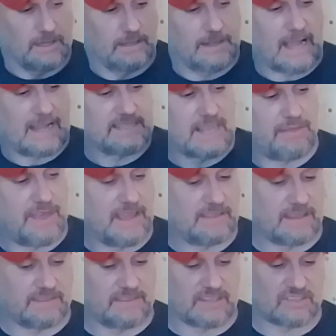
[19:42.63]
Guys, I think
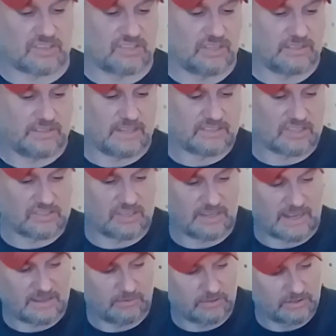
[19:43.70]
that this is going
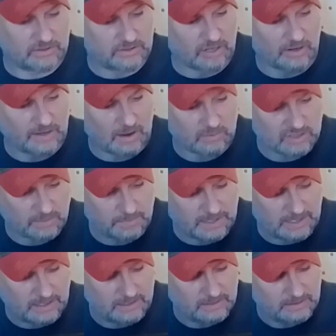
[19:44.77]
to turn out to
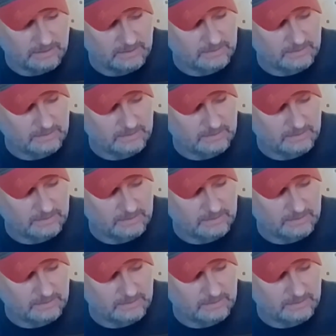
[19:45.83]
be